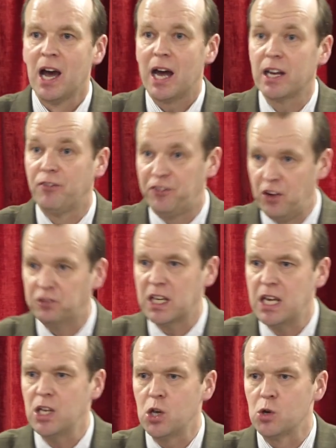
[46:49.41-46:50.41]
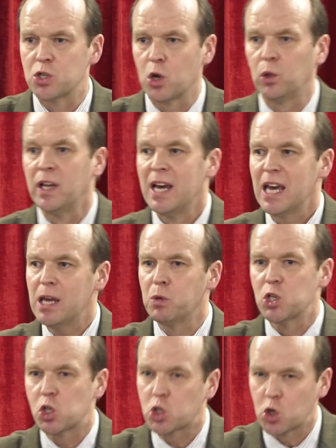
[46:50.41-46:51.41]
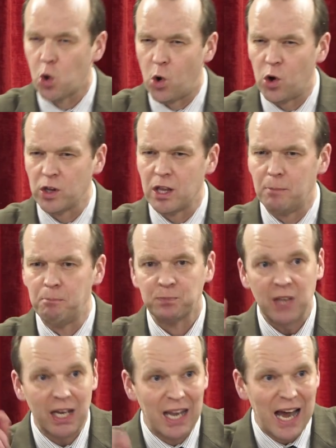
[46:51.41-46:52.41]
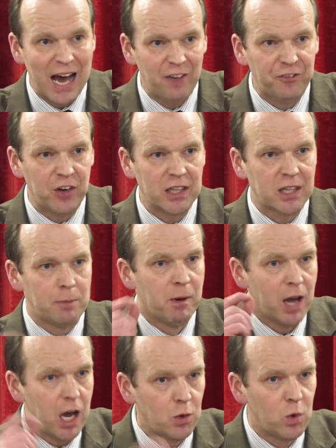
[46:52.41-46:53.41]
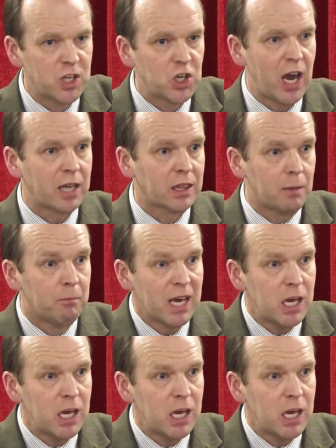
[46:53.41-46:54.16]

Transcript: And at 15 years old, he would scorn them, laugh at them, and reject them.